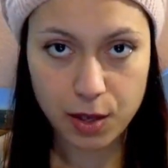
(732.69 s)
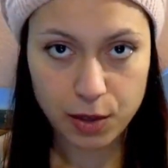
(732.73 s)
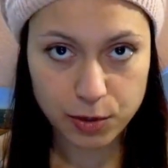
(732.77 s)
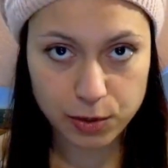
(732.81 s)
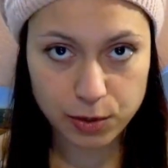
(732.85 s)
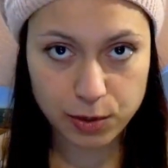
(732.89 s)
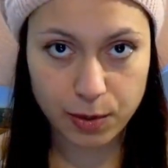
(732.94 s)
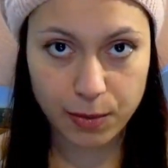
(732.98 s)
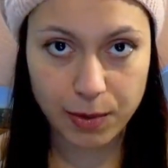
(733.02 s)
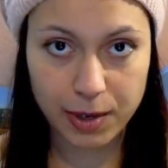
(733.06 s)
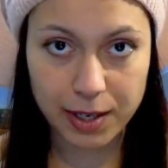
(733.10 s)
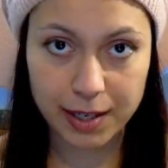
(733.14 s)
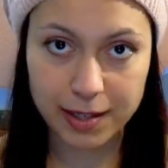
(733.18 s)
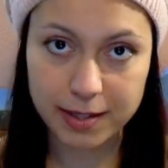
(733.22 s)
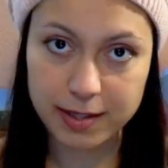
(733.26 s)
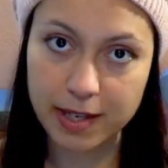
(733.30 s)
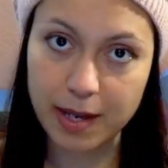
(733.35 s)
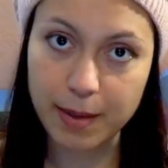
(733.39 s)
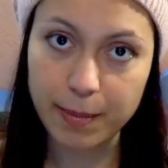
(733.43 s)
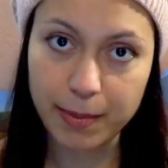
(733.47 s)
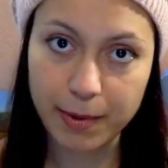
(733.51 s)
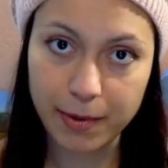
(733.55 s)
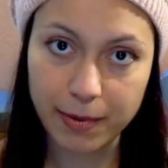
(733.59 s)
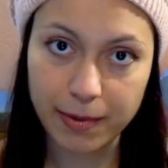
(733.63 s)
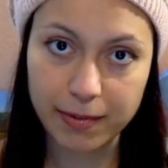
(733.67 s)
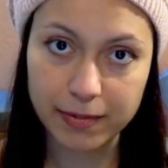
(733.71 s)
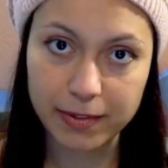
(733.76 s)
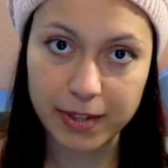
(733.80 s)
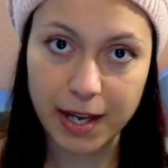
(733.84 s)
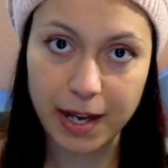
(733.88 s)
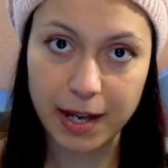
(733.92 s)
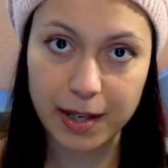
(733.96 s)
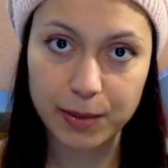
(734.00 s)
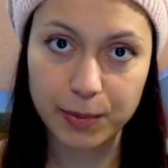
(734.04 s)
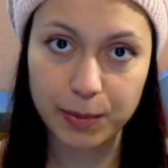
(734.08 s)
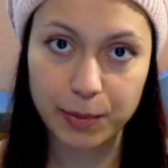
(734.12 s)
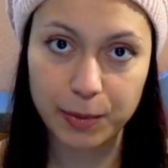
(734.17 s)
So an example of
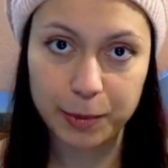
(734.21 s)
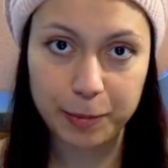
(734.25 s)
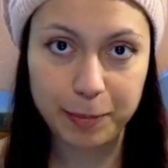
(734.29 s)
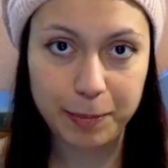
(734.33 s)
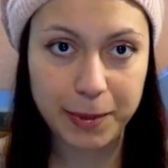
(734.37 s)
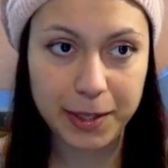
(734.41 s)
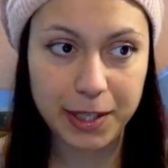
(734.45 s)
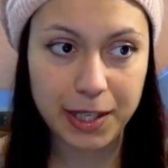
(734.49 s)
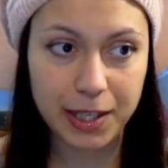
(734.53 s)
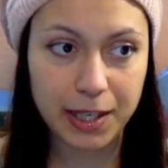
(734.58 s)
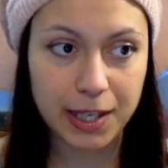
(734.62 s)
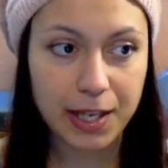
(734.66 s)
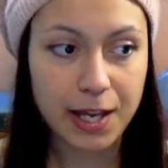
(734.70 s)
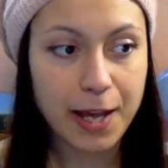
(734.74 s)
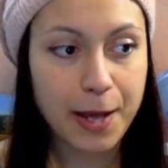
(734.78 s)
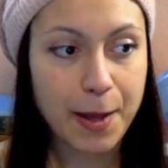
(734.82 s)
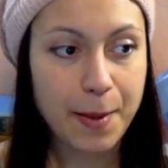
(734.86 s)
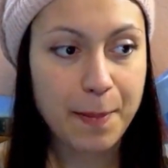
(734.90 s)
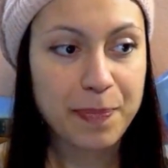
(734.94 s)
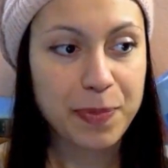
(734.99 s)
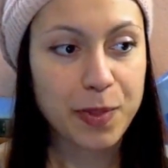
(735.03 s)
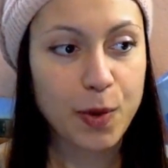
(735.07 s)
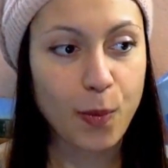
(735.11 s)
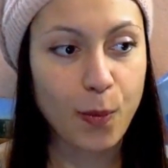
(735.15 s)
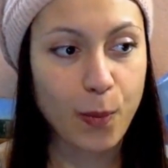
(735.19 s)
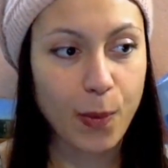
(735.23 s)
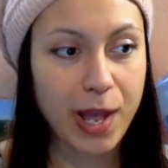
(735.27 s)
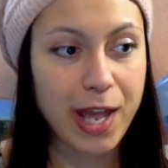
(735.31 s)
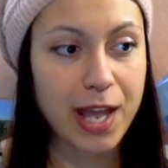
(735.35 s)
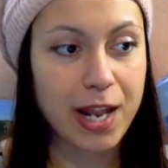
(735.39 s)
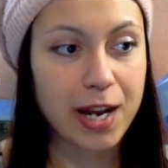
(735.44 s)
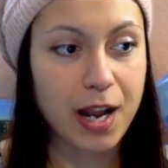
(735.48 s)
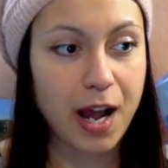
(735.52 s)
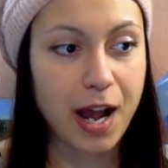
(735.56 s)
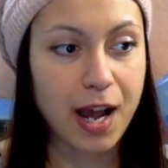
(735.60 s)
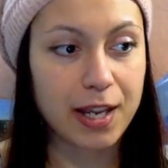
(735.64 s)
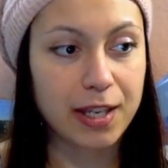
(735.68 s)
that would be
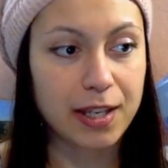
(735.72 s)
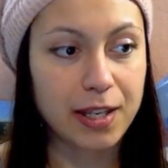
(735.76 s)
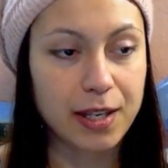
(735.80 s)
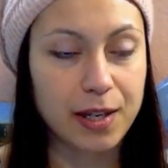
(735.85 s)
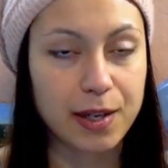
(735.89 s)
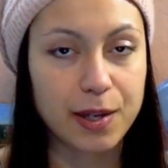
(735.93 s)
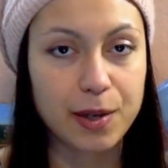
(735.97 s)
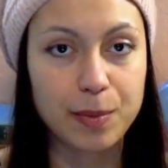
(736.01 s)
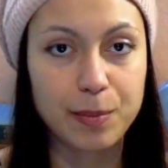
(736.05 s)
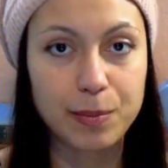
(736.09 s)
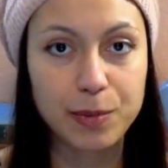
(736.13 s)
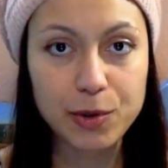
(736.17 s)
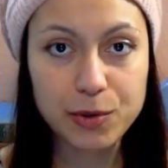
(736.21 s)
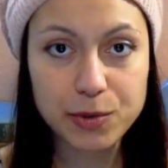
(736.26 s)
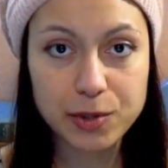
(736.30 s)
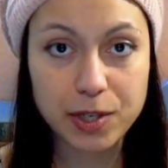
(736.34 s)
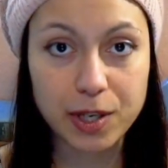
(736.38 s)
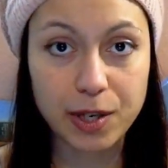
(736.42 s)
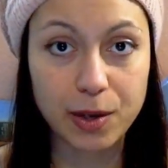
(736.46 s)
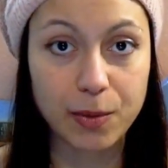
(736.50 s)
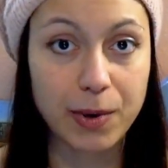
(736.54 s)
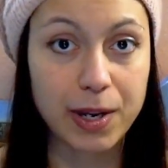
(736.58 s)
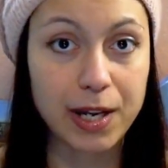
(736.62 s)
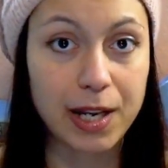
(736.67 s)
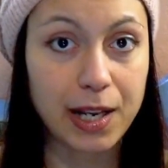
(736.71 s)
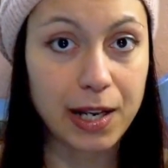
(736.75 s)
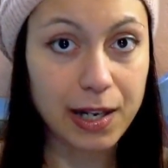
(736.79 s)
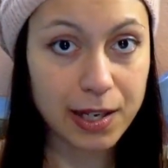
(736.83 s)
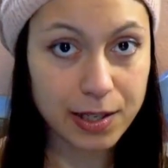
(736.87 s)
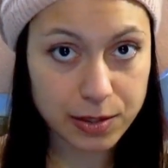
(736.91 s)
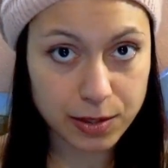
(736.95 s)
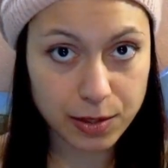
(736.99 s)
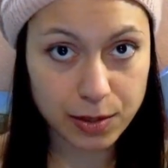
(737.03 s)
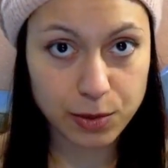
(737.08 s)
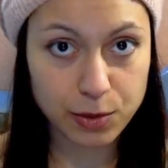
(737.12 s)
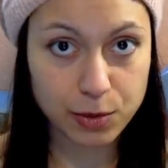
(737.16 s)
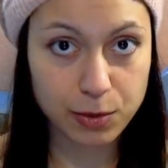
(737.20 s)
when I hear music, when I
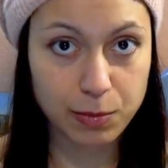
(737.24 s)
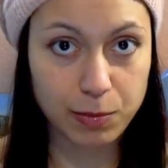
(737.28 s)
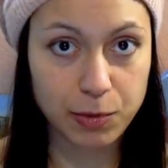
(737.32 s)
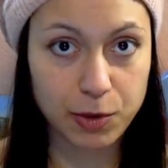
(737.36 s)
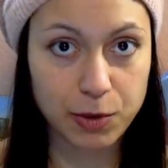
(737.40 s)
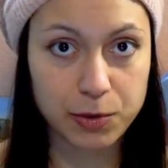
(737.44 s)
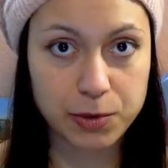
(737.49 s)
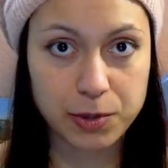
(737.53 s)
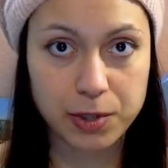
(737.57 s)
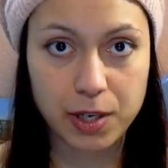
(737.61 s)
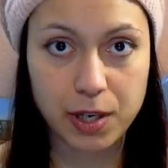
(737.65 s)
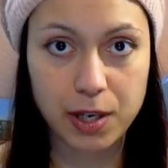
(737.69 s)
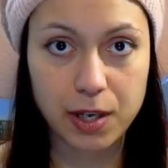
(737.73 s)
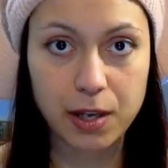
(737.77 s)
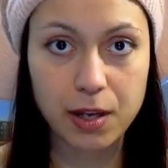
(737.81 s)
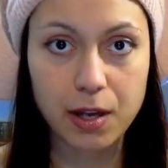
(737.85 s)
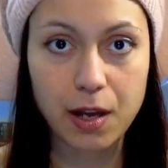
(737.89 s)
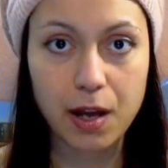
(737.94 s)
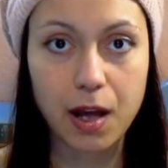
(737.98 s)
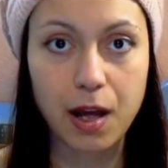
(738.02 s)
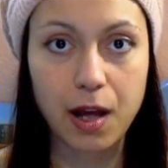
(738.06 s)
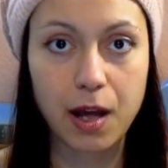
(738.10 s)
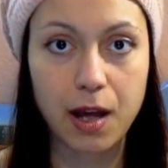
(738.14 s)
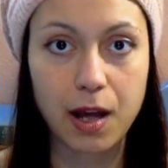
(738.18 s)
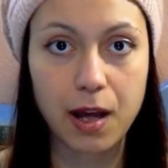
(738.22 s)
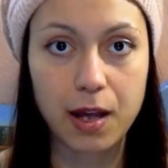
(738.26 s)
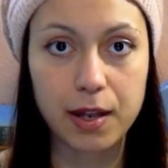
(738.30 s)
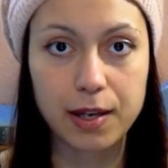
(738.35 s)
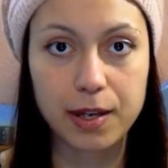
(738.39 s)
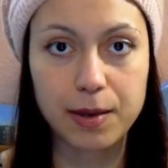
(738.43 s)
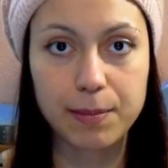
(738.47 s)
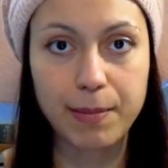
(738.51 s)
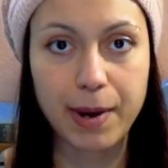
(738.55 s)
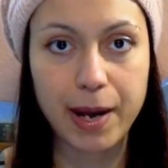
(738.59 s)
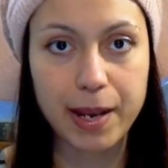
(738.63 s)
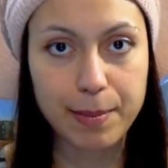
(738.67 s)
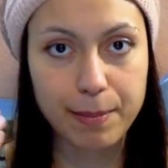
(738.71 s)
listen to music,
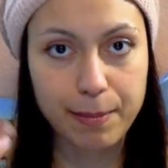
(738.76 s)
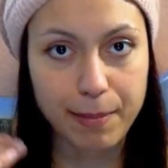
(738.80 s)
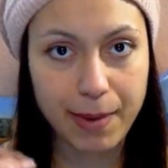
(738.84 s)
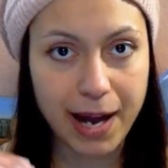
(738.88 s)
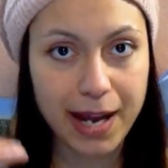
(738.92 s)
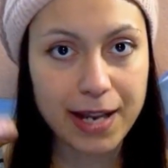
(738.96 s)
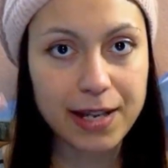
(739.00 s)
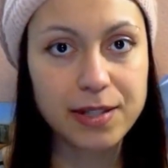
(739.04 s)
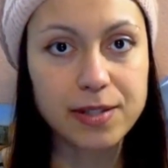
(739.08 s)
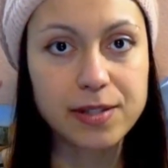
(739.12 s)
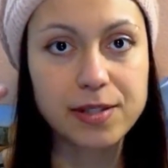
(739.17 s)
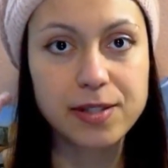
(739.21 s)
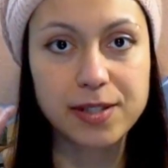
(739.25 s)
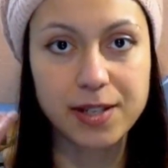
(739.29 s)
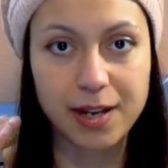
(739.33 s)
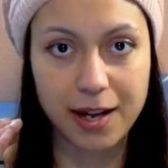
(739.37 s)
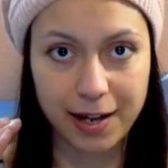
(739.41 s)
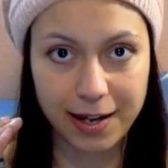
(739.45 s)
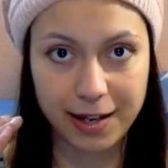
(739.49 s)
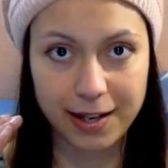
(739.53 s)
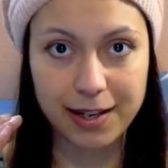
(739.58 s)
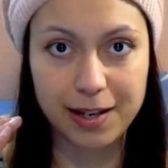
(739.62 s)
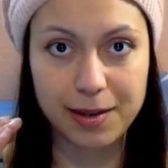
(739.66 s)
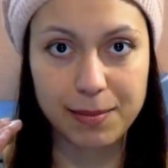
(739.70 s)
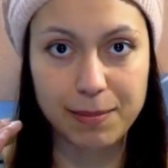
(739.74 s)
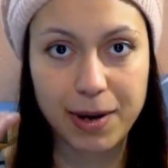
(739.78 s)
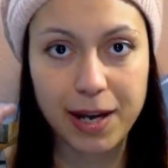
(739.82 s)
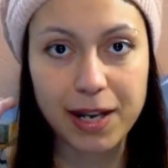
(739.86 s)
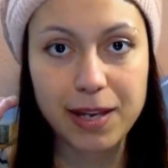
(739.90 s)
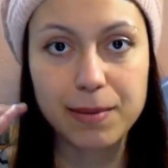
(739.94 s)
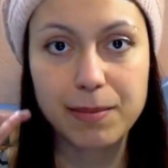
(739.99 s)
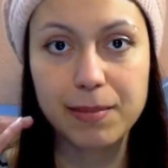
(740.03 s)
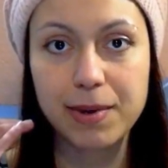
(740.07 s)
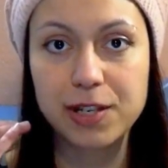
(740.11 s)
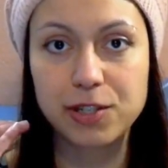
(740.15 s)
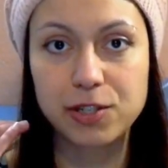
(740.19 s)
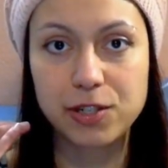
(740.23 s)
in my mind's eye, in my
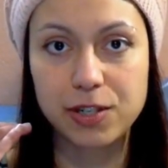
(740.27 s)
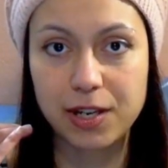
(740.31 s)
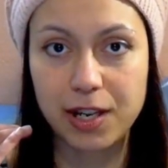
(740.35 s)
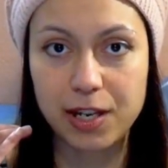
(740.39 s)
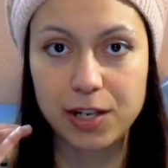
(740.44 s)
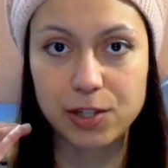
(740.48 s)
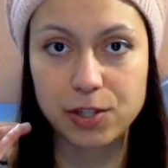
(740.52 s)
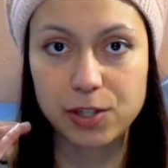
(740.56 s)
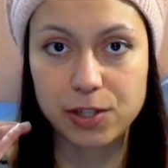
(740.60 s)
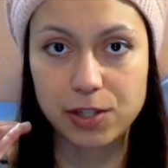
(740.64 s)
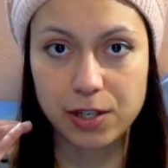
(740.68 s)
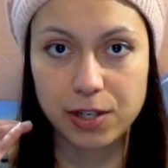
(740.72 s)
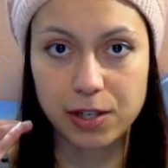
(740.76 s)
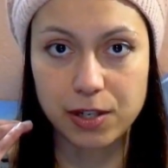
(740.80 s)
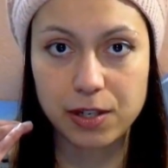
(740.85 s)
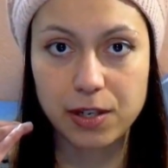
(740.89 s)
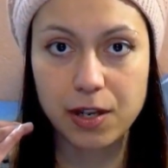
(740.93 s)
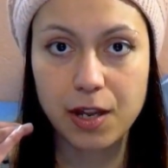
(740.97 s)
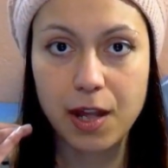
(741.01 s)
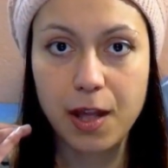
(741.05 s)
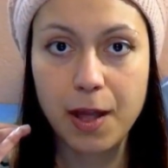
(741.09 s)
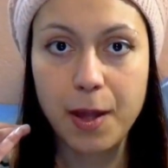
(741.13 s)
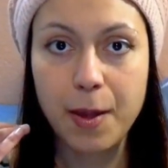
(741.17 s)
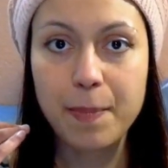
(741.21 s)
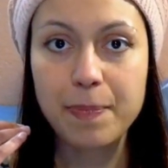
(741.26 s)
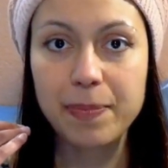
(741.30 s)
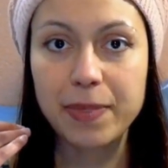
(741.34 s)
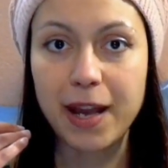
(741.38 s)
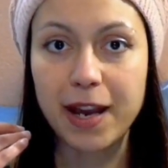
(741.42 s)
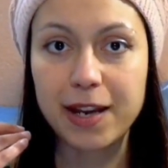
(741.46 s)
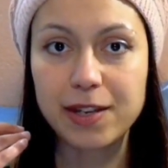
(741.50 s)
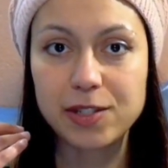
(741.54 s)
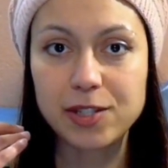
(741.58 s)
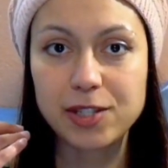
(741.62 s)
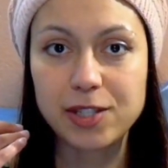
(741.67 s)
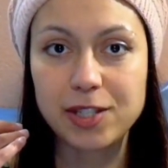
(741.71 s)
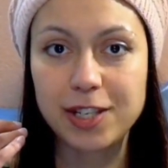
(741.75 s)
imagination,
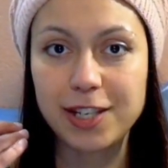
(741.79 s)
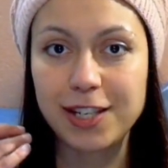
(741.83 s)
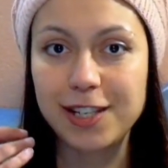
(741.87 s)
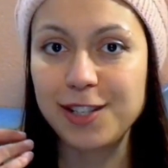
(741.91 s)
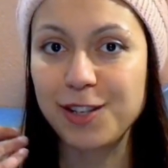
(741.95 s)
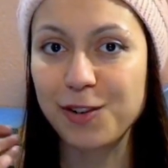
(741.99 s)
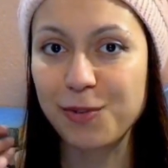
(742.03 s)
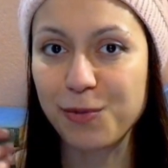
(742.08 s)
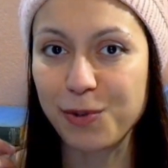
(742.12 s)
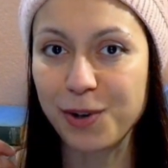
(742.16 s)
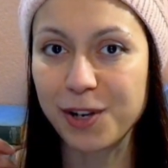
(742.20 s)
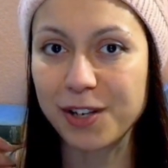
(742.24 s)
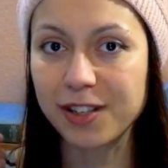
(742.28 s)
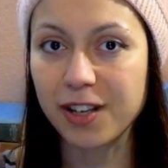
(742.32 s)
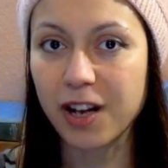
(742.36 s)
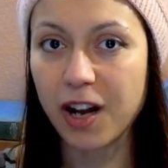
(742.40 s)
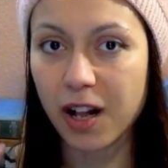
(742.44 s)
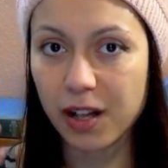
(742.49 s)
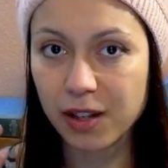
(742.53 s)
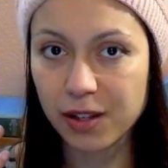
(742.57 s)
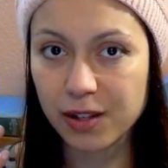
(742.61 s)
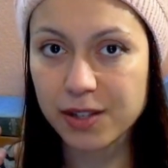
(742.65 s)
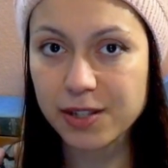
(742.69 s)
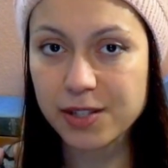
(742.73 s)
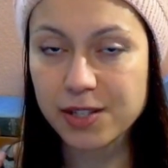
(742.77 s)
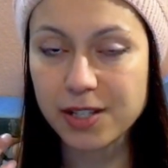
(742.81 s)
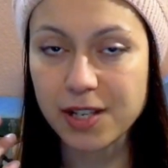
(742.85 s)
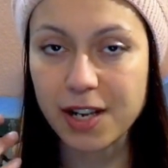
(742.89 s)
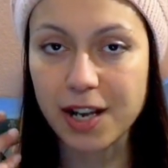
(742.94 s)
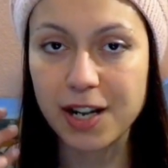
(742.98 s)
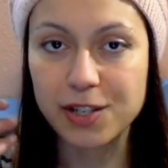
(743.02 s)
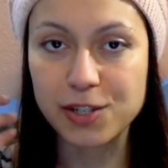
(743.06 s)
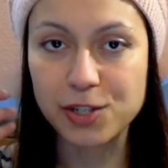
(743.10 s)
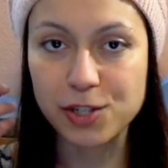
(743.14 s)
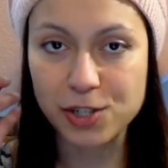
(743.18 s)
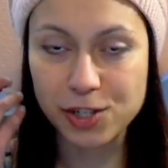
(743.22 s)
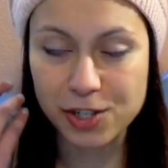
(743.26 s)
I see different colors
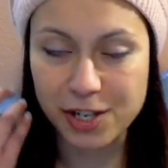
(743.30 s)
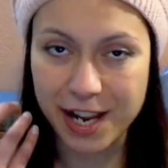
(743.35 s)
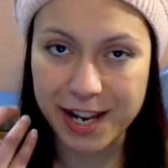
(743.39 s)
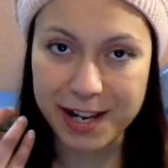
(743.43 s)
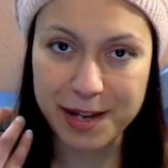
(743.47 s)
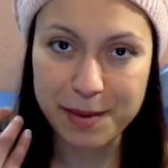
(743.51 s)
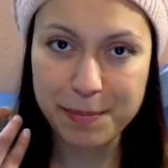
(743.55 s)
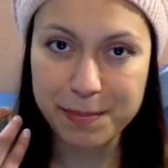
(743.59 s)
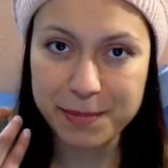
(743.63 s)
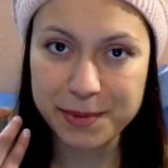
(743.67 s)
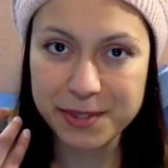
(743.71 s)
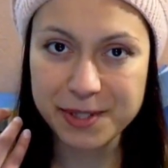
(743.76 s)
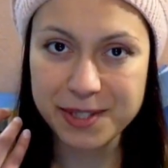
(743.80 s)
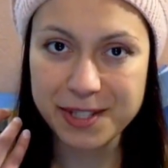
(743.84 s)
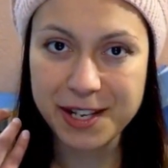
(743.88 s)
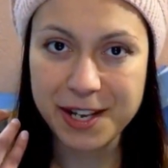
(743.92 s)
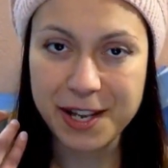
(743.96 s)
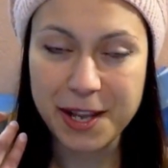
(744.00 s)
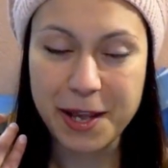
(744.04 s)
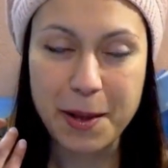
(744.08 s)
and shapes,